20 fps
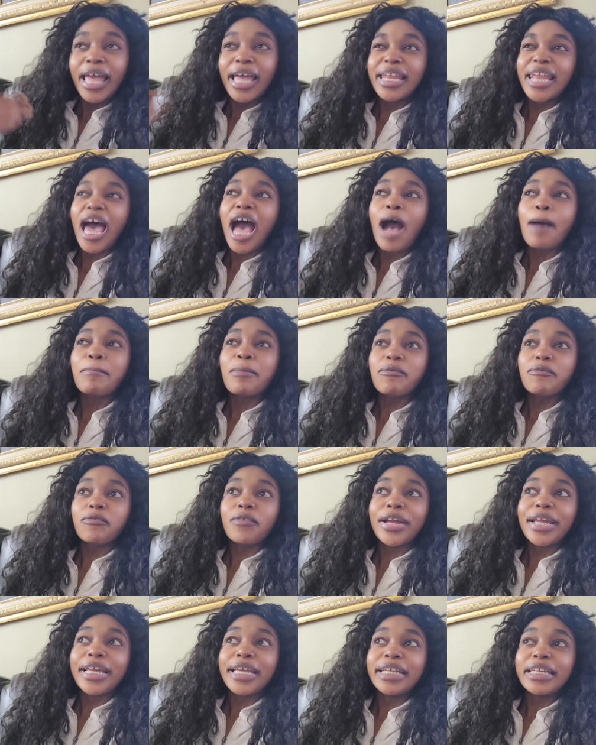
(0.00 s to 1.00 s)
And I'm
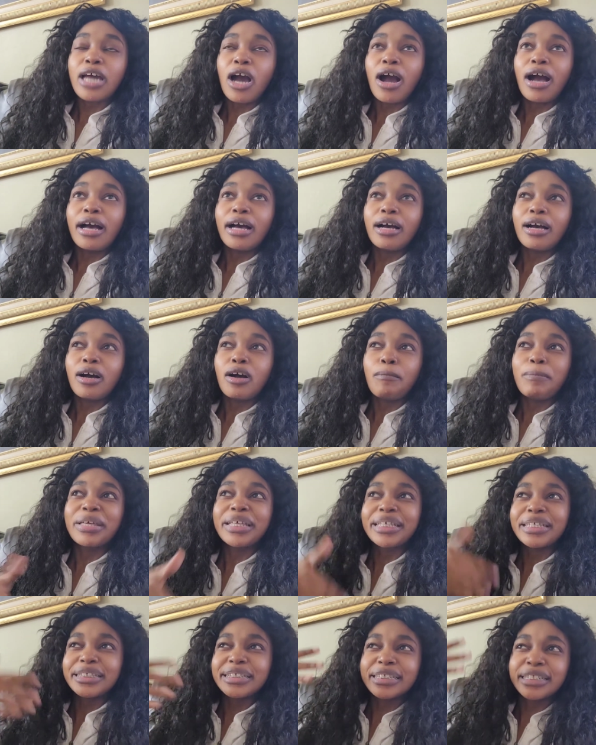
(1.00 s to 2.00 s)
afraid uh
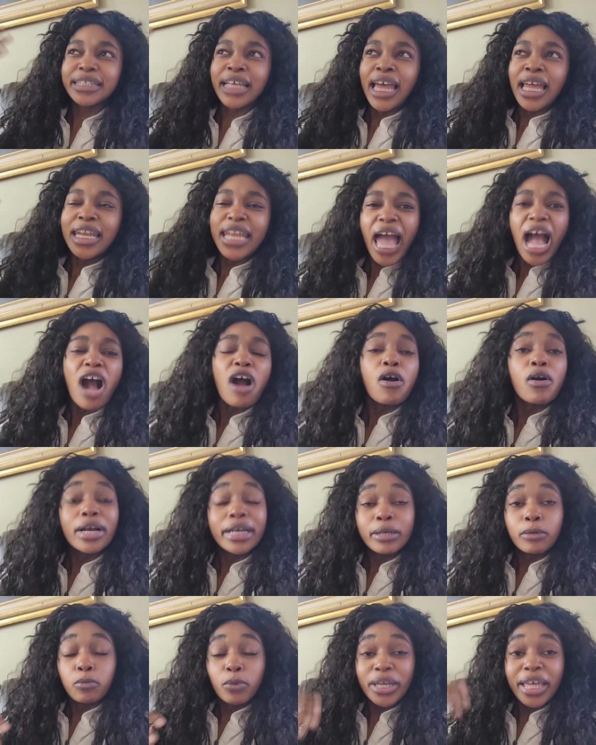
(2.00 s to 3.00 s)
because
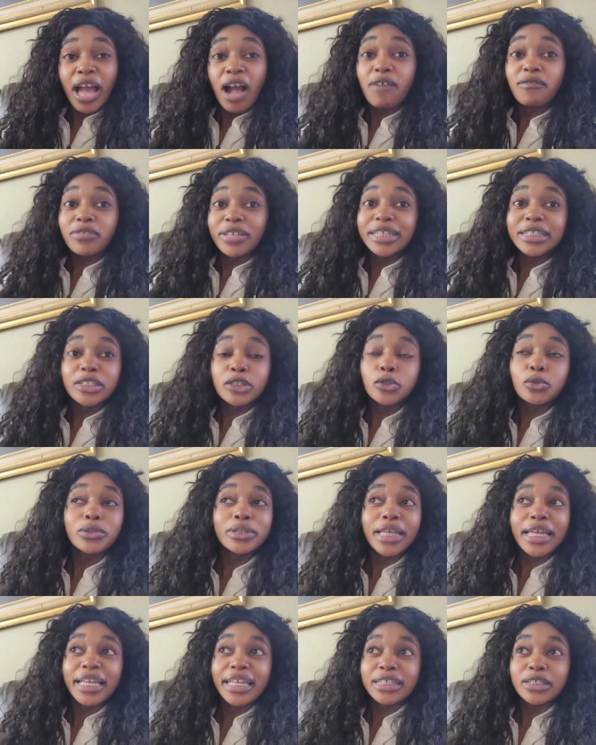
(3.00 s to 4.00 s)
now we have this new
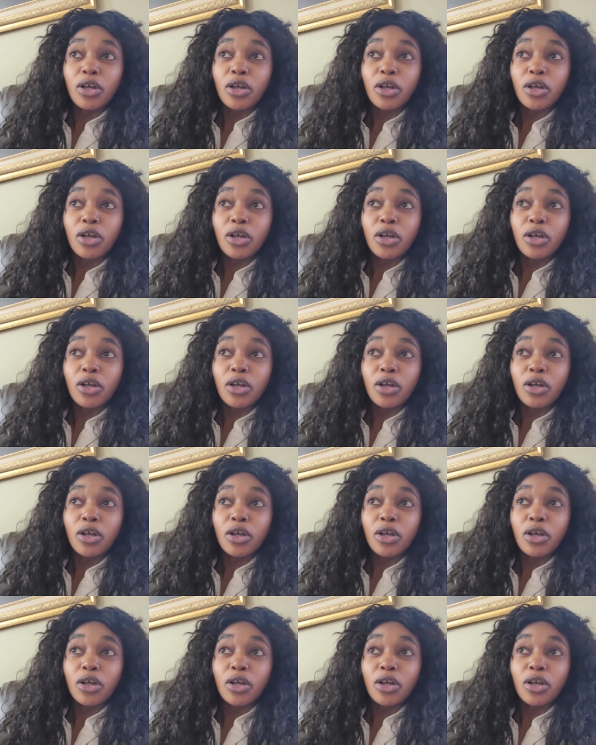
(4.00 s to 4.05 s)
thing,